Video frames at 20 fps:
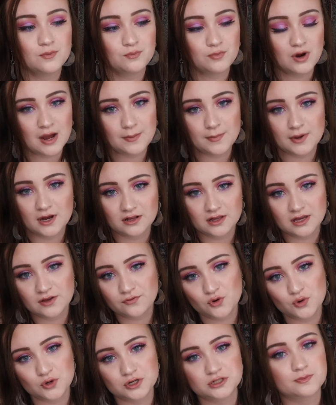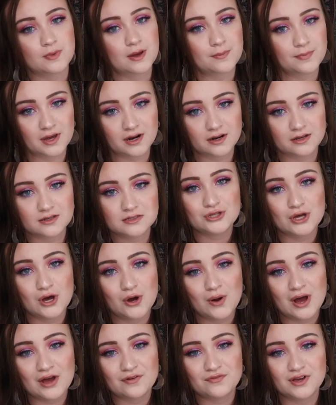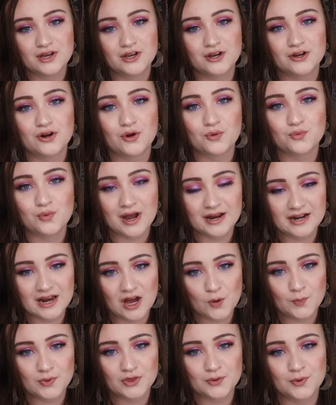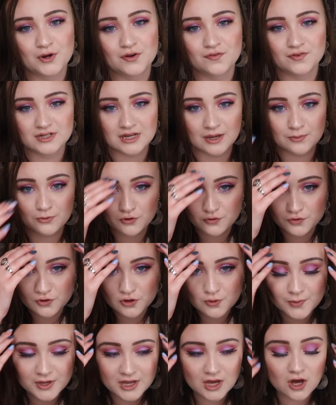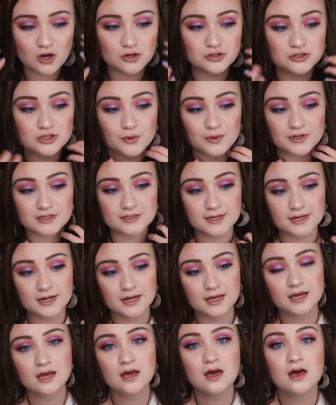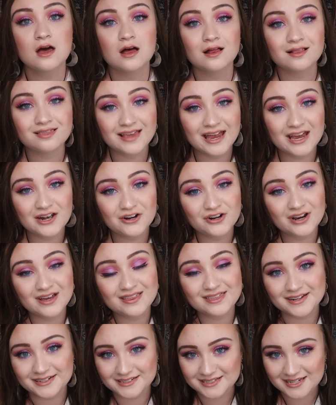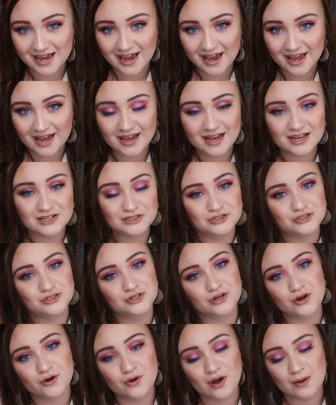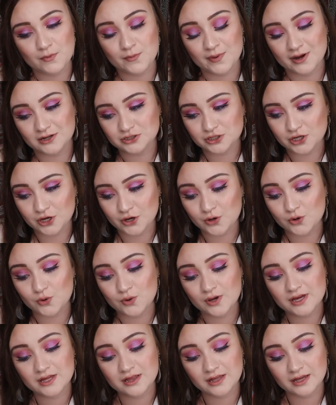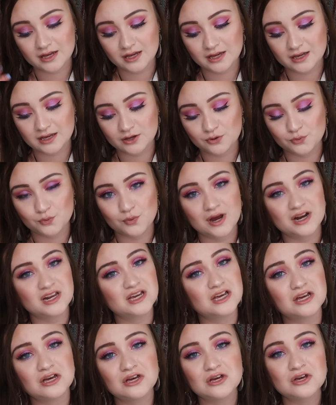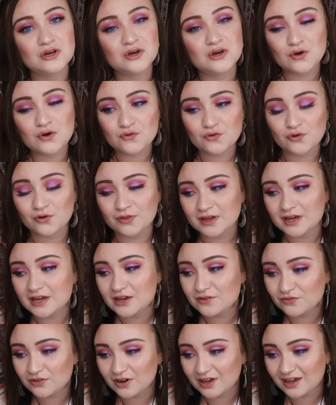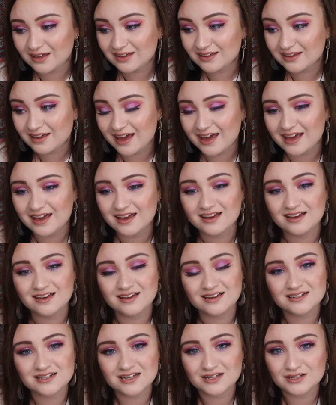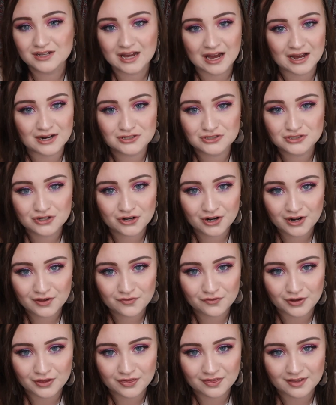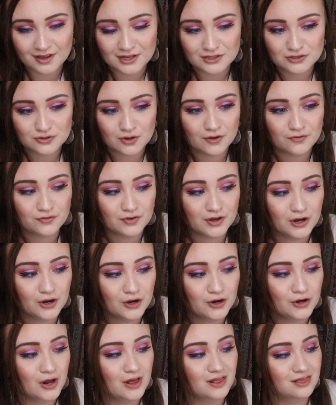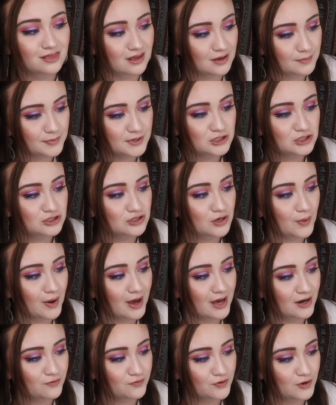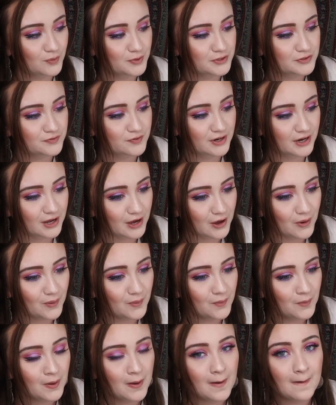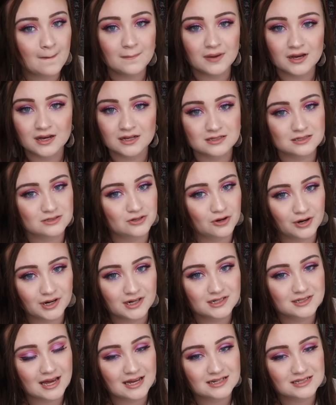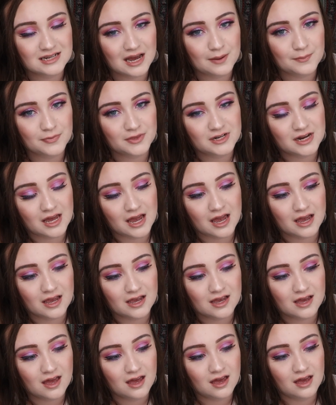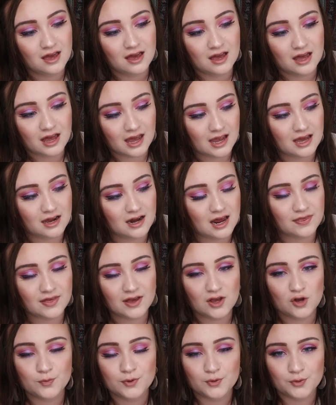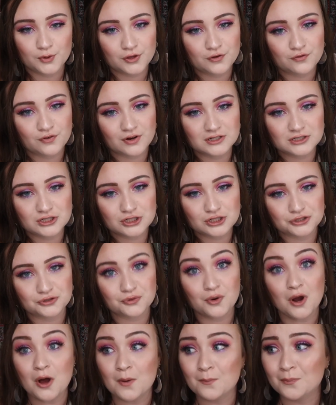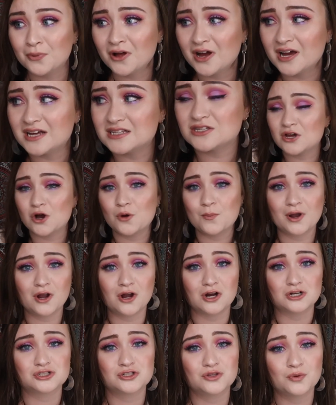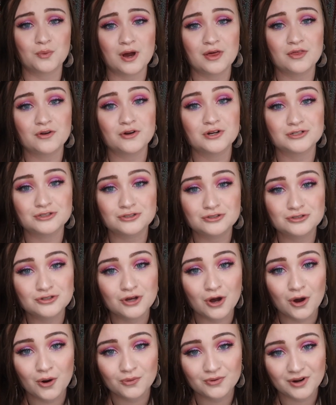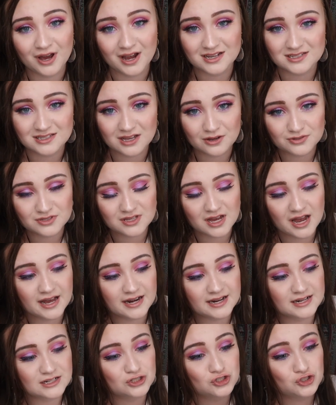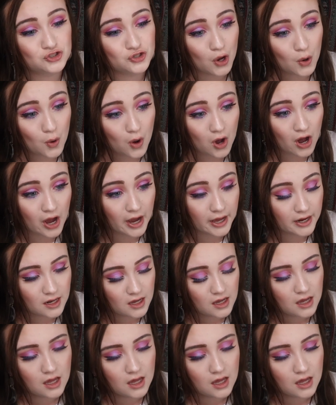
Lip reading: primarily of course my bettas. So I figured right now would be the perfect time to film it. Also, it is getting later in the day, and so I'm about to go get ready for the evening and kind of start everything. So I figured let me just go ahead and film this video because it's already that time of the day, and I think it would be really fun to do. Plus, oh my gosh, the weather is so nice outside. It is so hot.